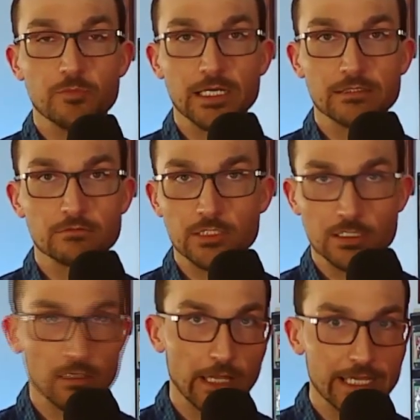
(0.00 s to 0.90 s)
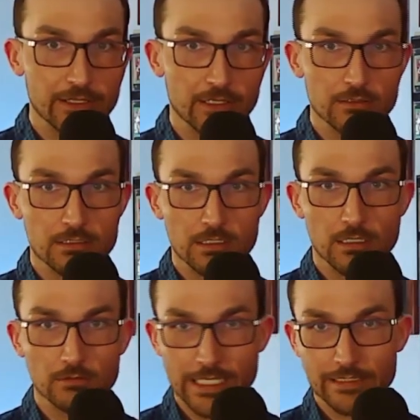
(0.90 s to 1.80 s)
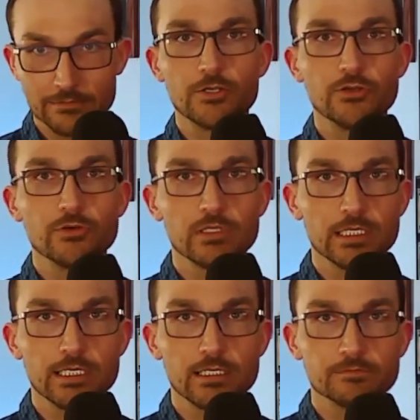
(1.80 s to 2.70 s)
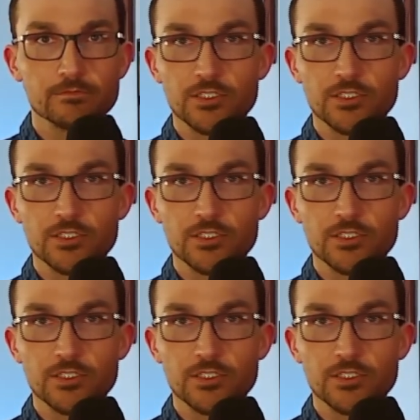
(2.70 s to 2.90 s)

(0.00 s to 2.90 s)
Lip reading: but you don't like those. You don't like nuclear.